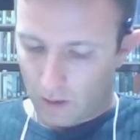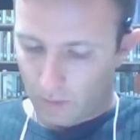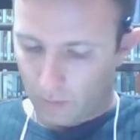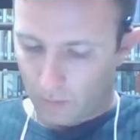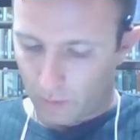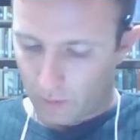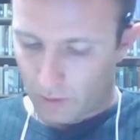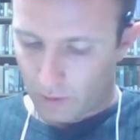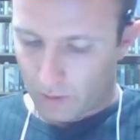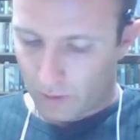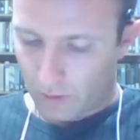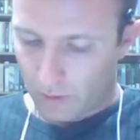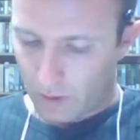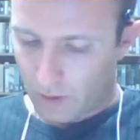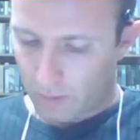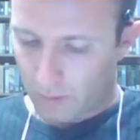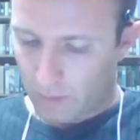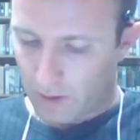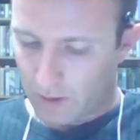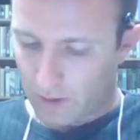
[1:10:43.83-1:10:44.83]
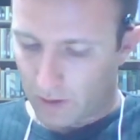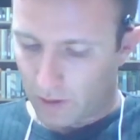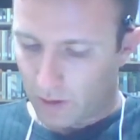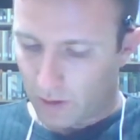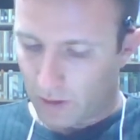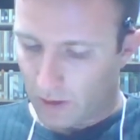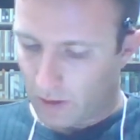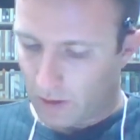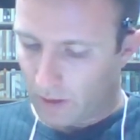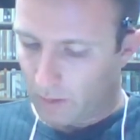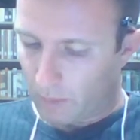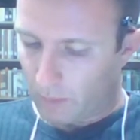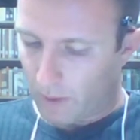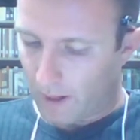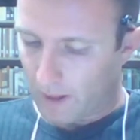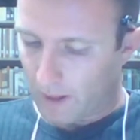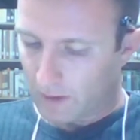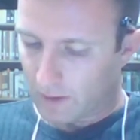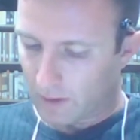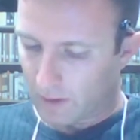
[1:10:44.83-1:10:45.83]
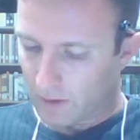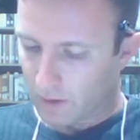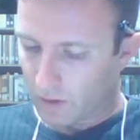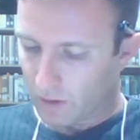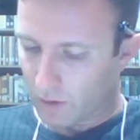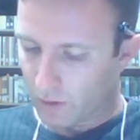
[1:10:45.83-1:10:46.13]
For the search message, it passes the